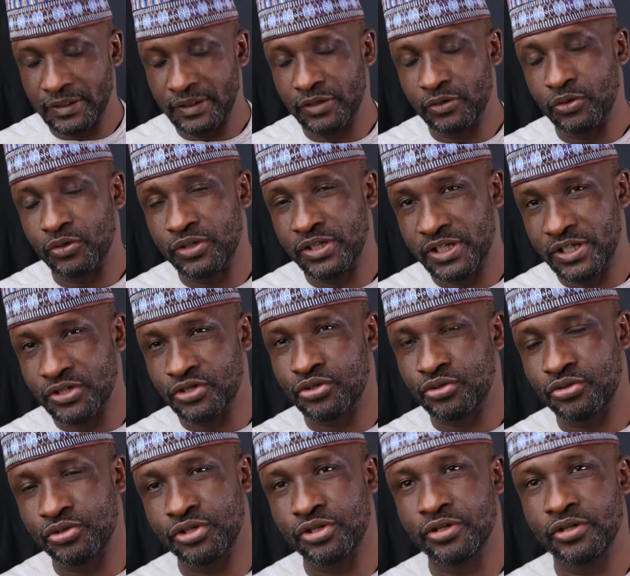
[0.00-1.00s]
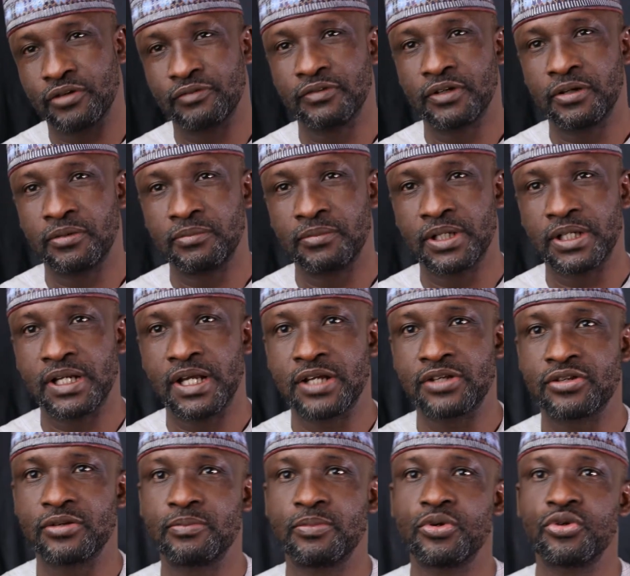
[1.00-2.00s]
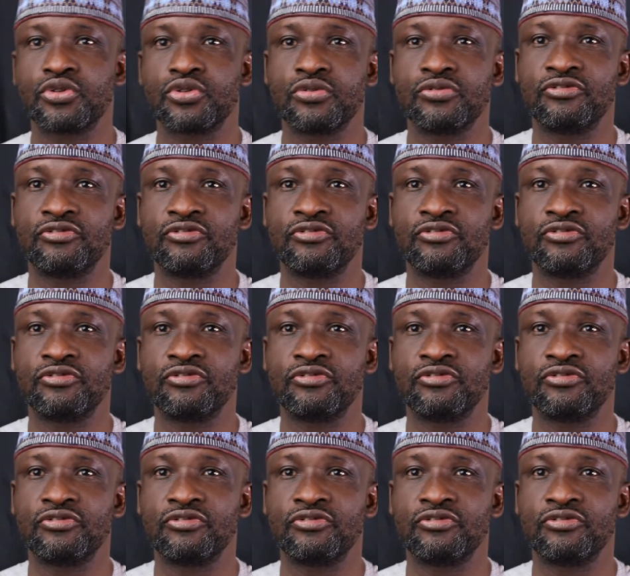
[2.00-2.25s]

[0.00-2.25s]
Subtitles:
or the institution of government that's supposed to